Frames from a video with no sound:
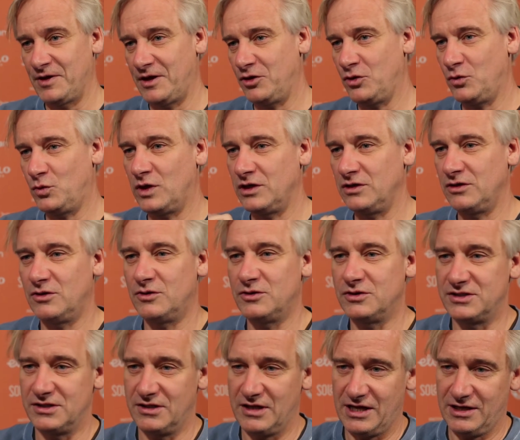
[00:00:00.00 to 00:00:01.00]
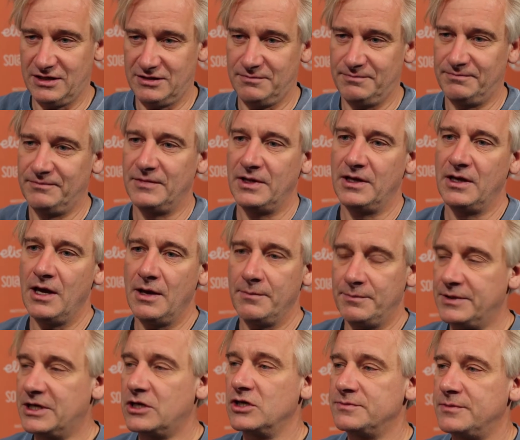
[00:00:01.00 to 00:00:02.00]
No one knows that,
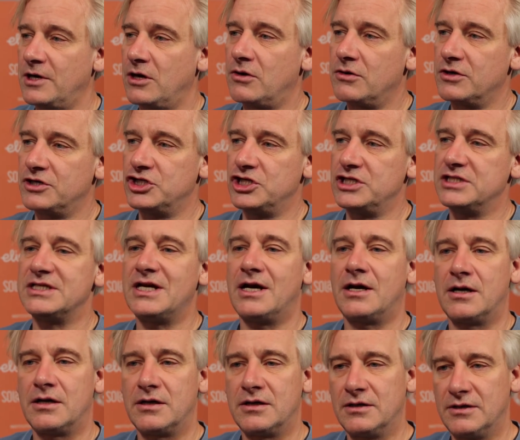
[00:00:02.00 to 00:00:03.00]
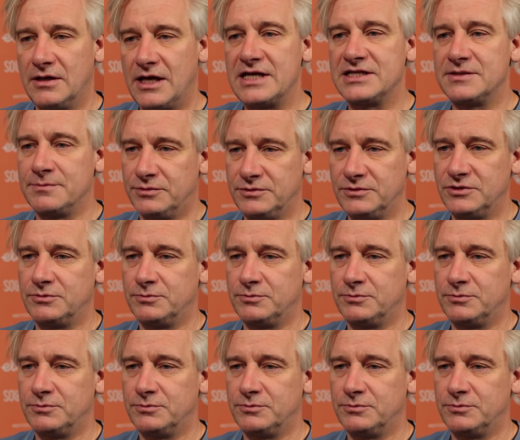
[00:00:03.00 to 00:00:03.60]
because my origins are as a